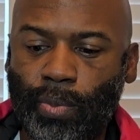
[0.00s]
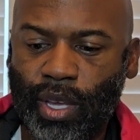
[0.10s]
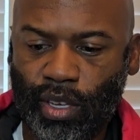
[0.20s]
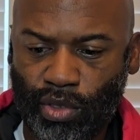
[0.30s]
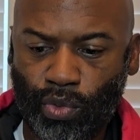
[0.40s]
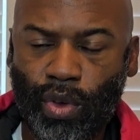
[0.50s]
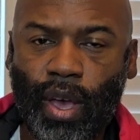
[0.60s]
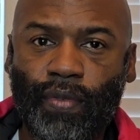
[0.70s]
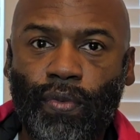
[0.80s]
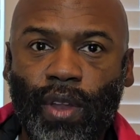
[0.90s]
because if you
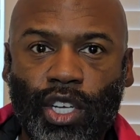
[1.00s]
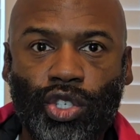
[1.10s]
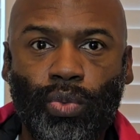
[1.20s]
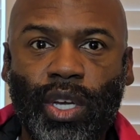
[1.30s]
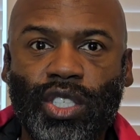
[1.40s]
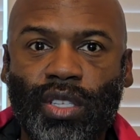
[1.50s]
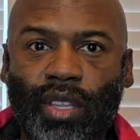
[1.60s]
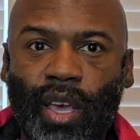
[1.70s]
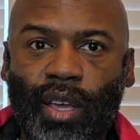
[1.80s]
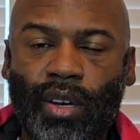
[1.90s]
have fluctuation
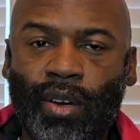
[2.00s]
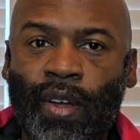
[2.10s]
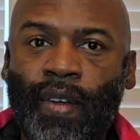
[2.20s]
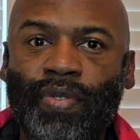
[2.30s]
there,